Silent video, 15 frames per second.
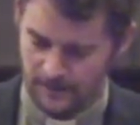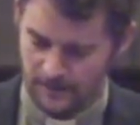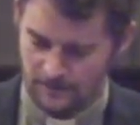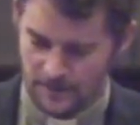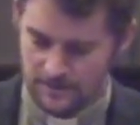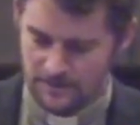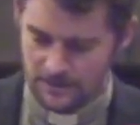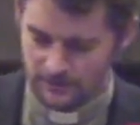
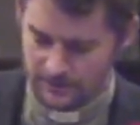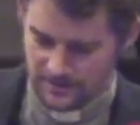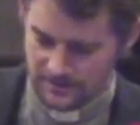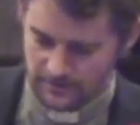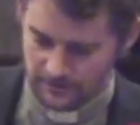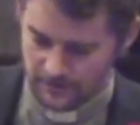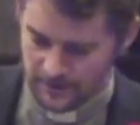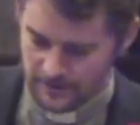Maybe a
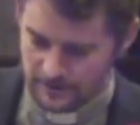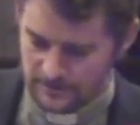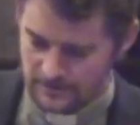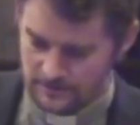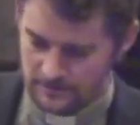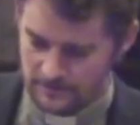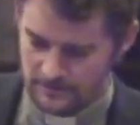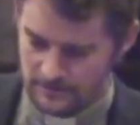Christian friend
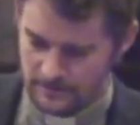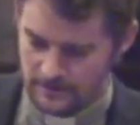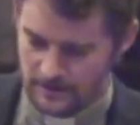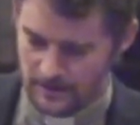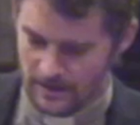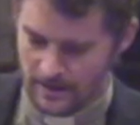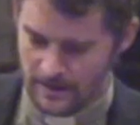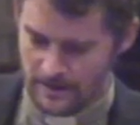
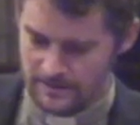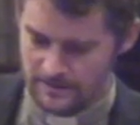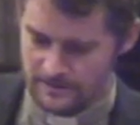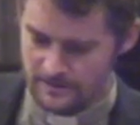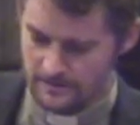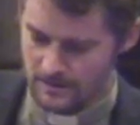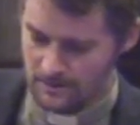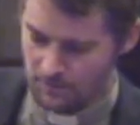
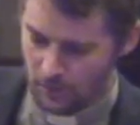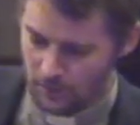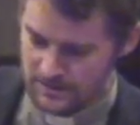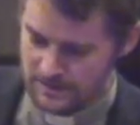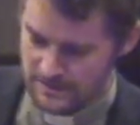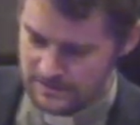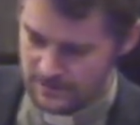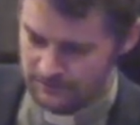has uh,
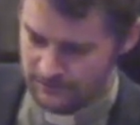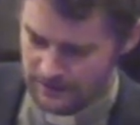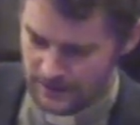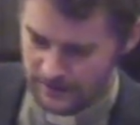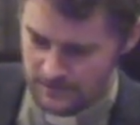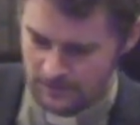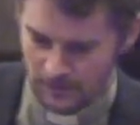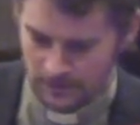pointed something
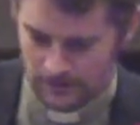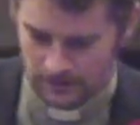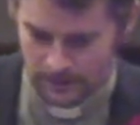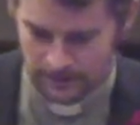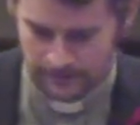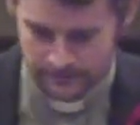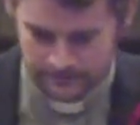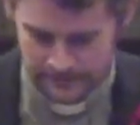out in my
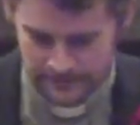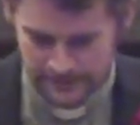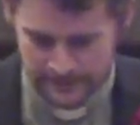life,